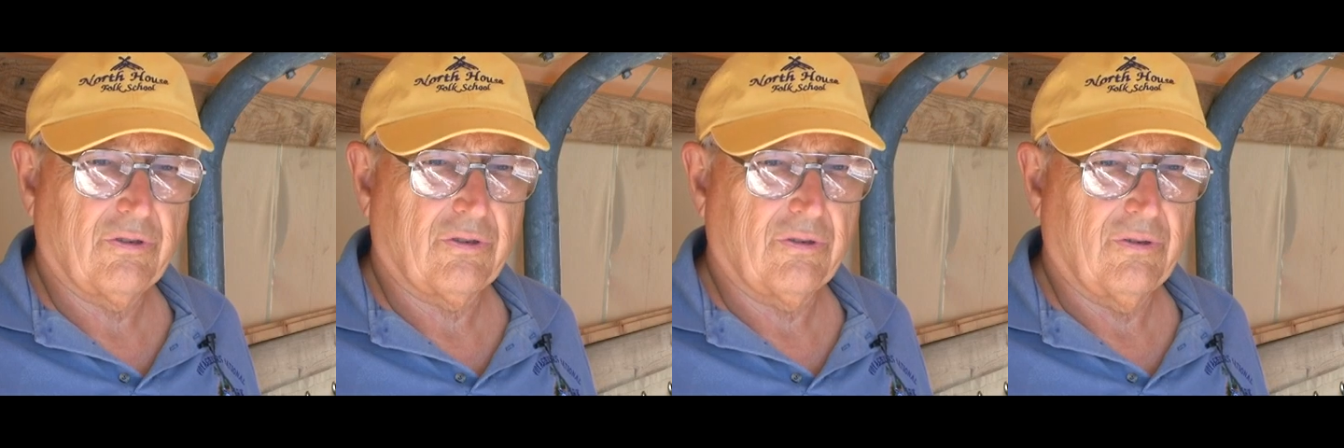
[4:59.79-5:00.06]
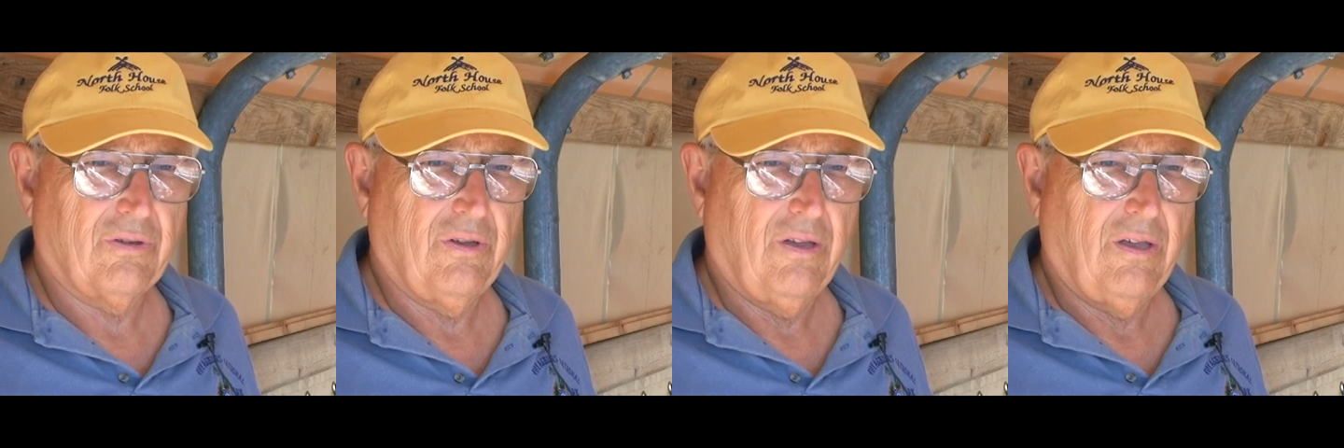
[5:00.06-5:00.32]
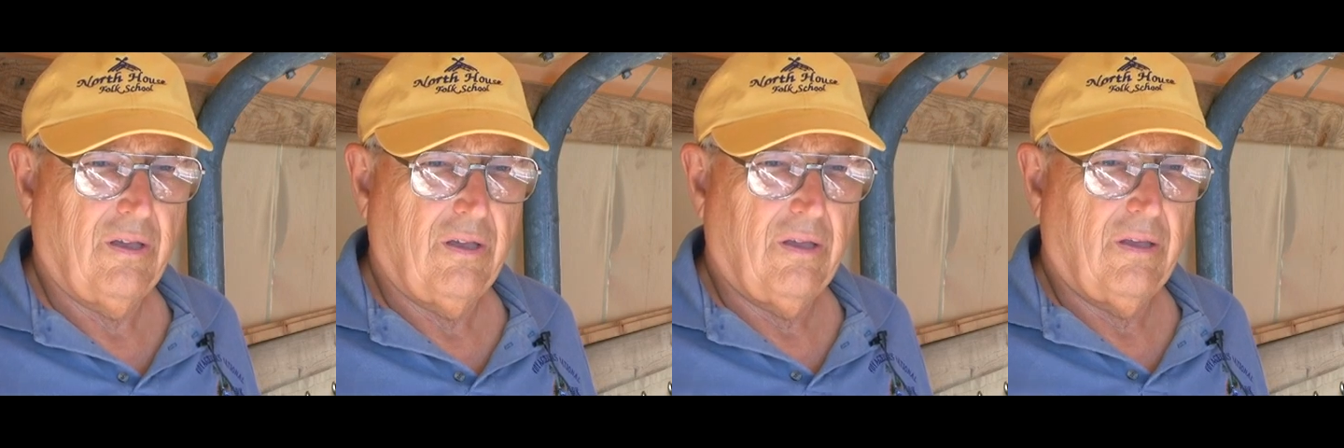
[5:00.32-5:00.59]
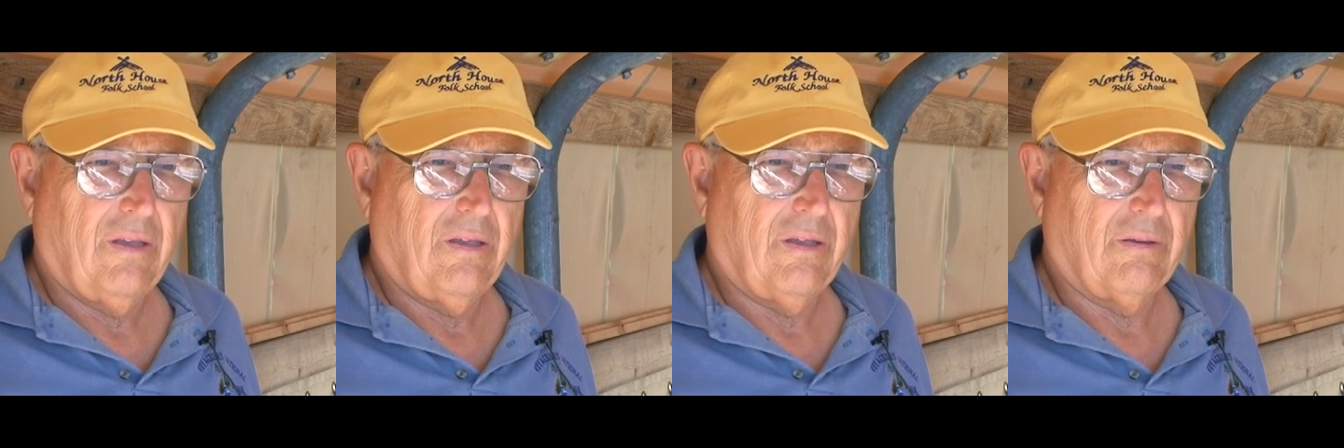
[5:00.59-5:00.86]
So
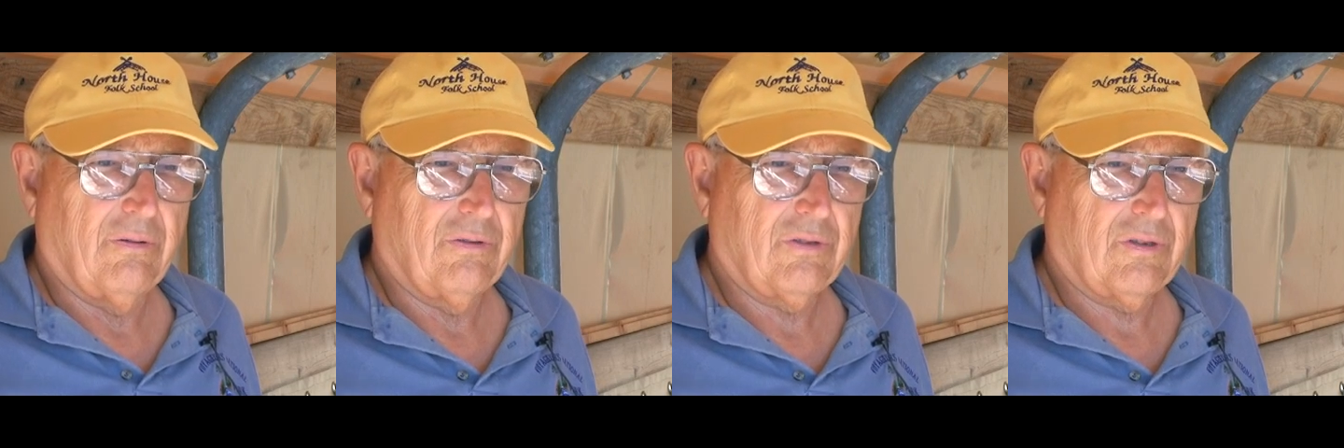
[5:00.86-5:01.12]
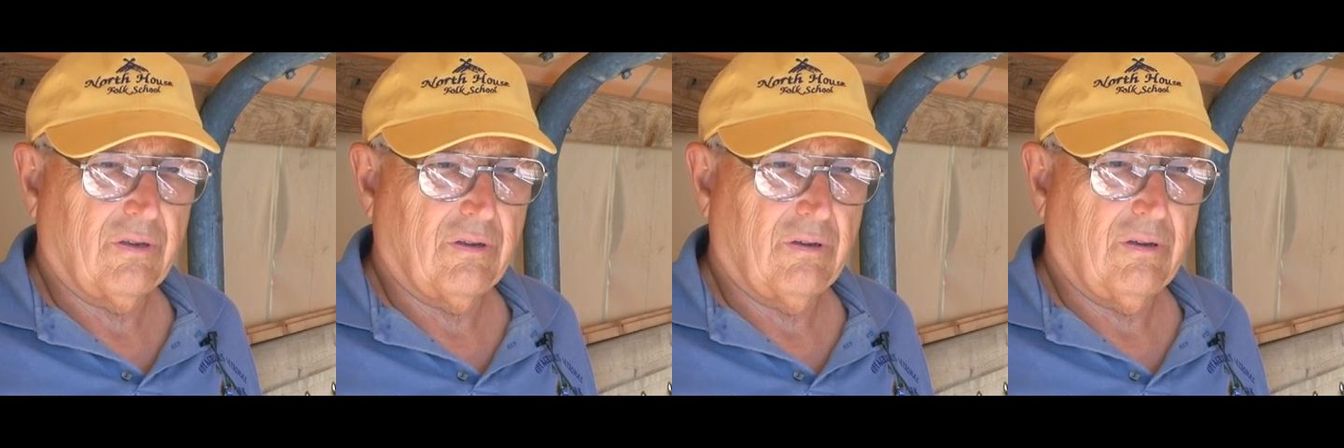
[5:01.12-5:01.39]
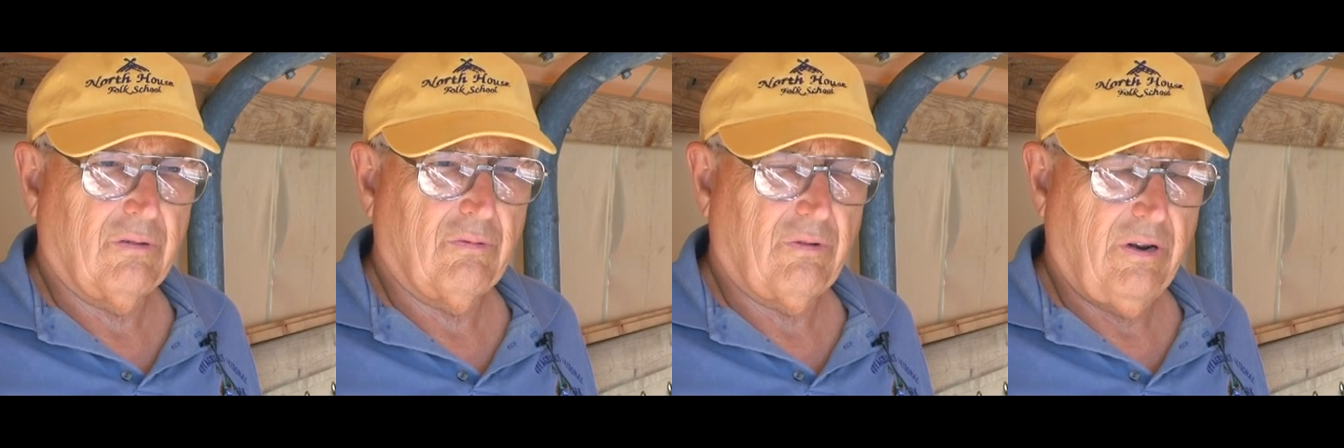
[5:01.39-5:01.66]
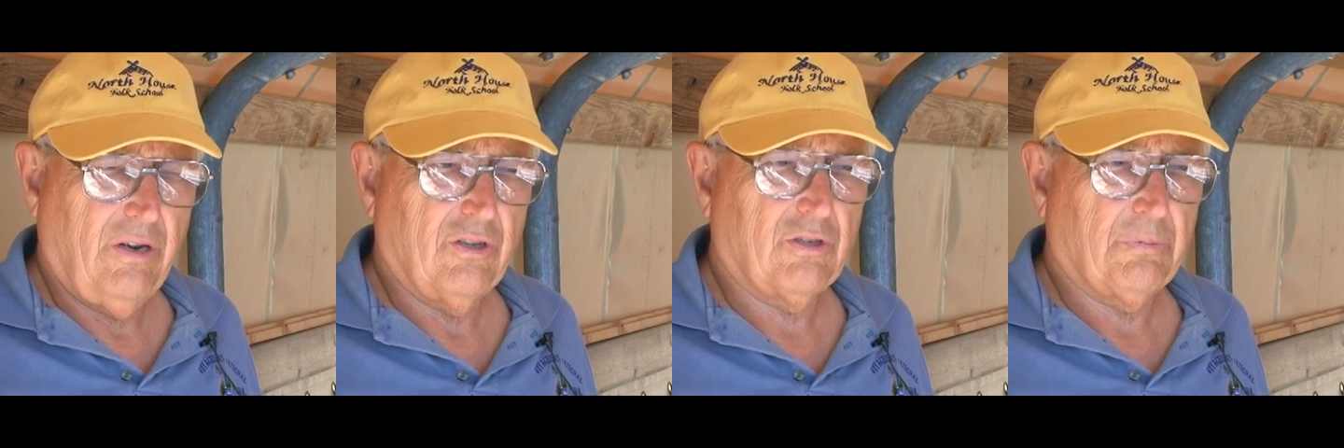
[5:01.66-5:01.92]
it was a, a
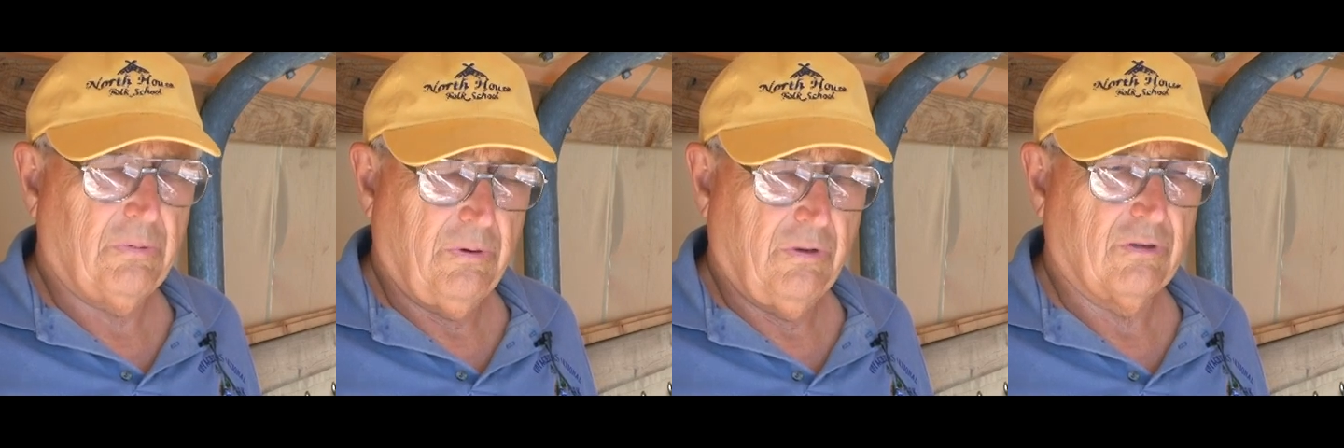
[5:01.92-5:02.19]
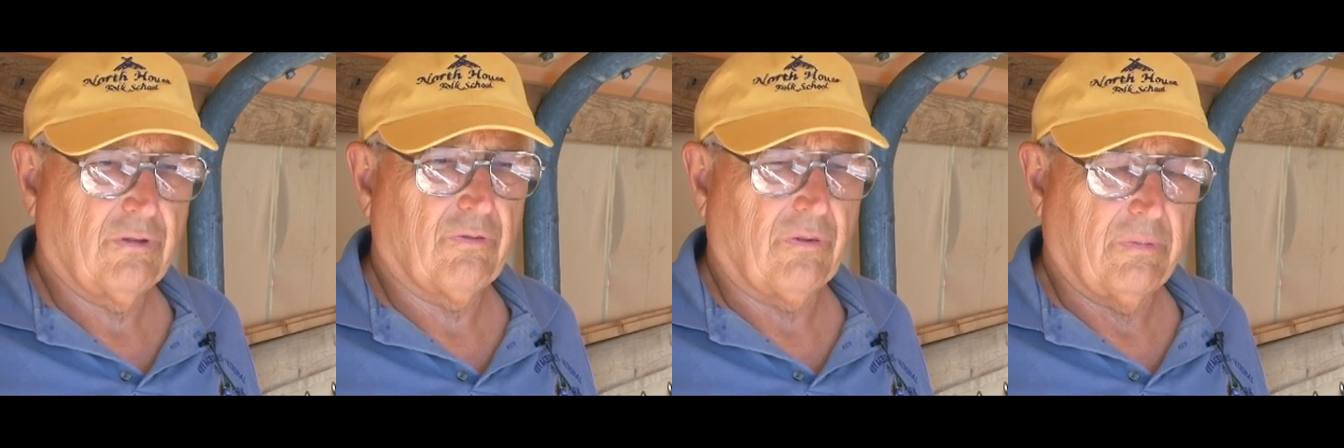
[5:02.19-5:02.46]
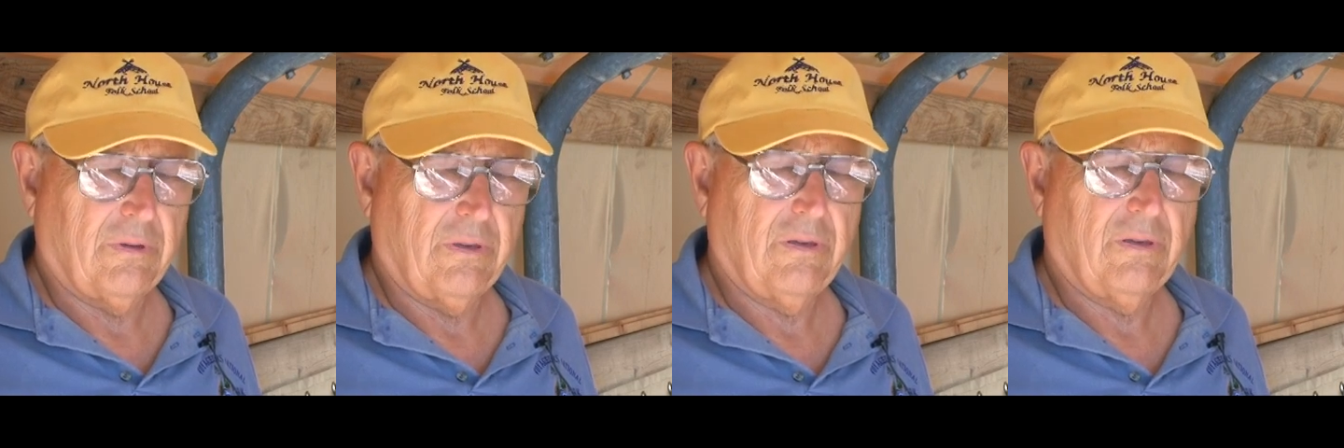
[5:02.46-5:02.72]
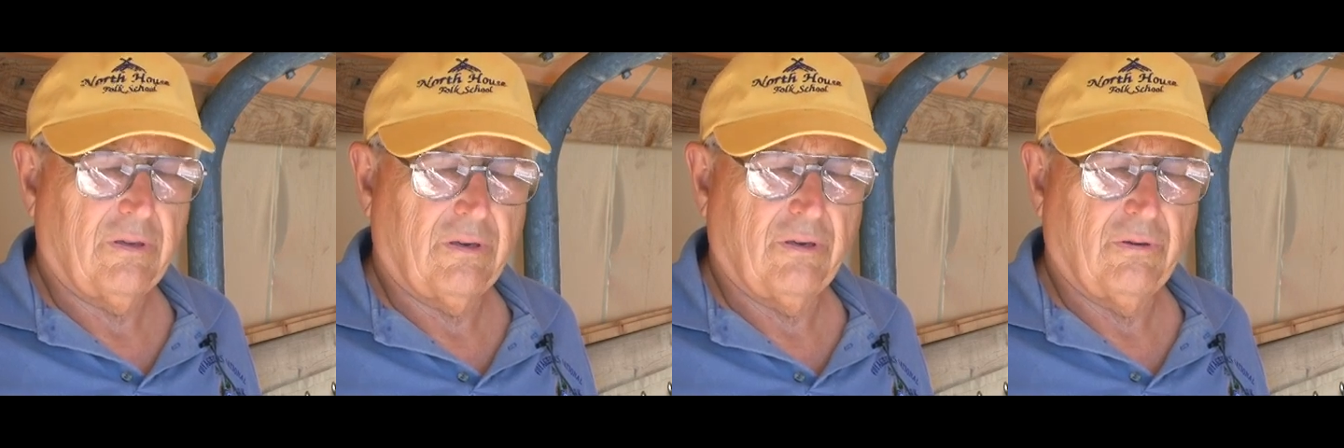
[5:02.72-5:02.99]
great experience for me
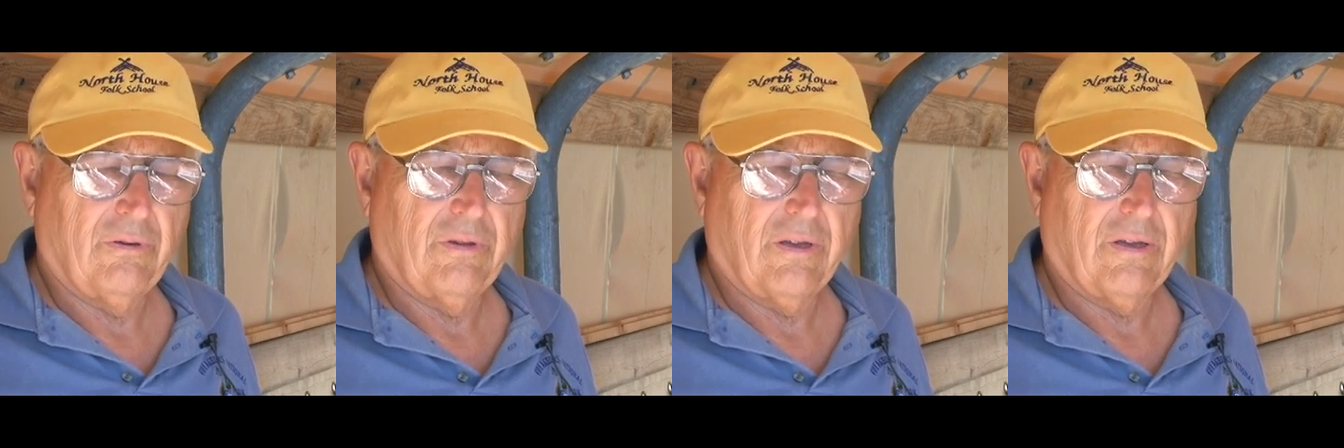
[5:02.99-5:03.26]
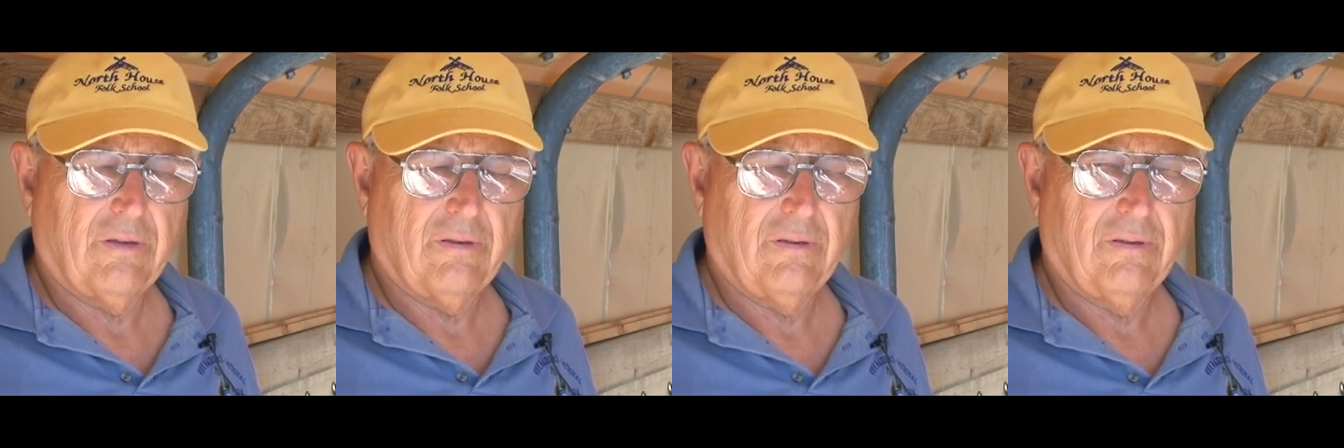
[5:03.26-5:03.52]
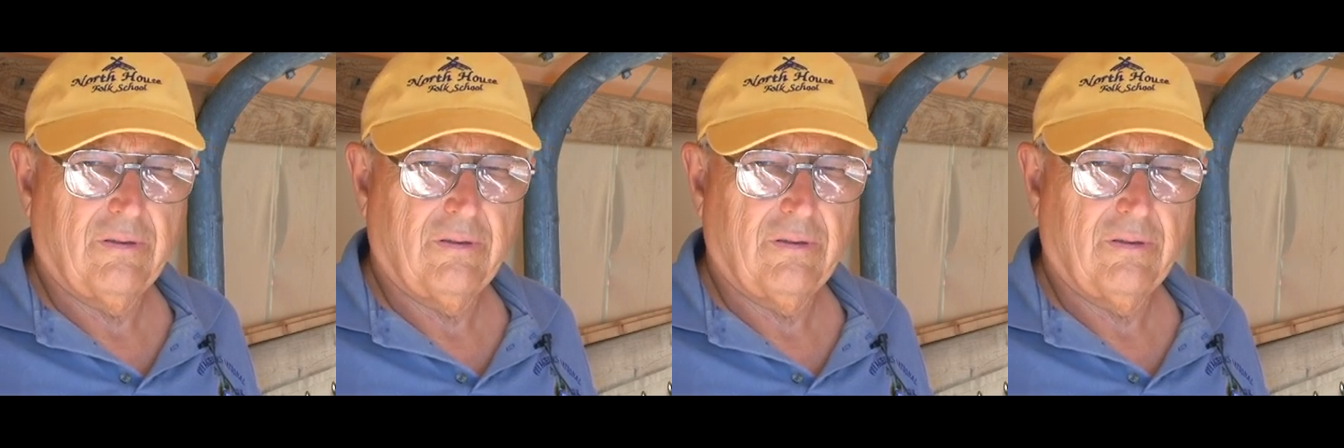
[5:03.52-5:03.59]
to do that.